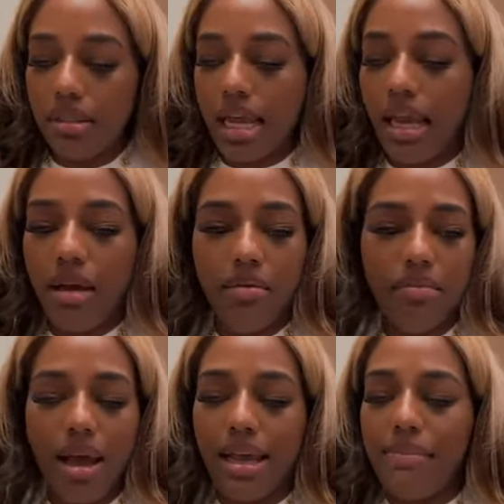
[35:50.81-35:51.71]

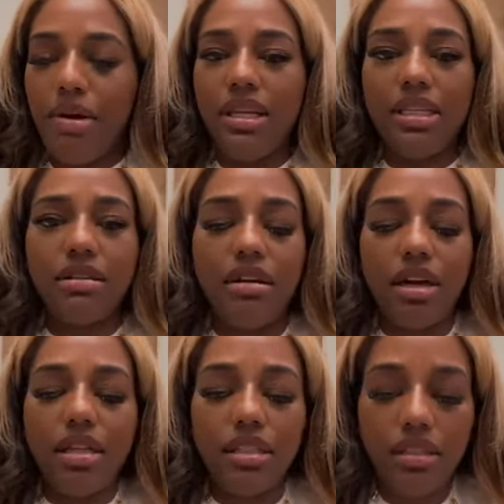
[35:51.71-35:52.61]
Damn, why give me all these
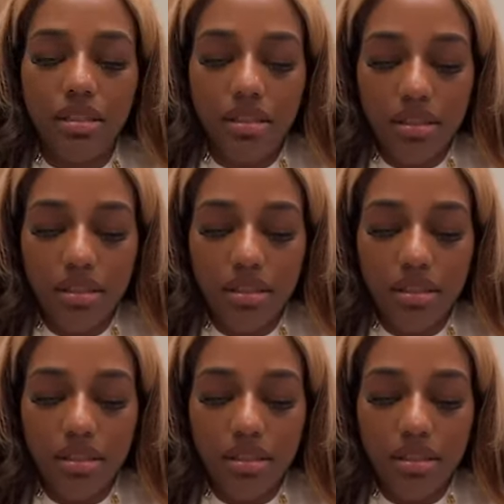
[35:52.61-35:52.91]
cards?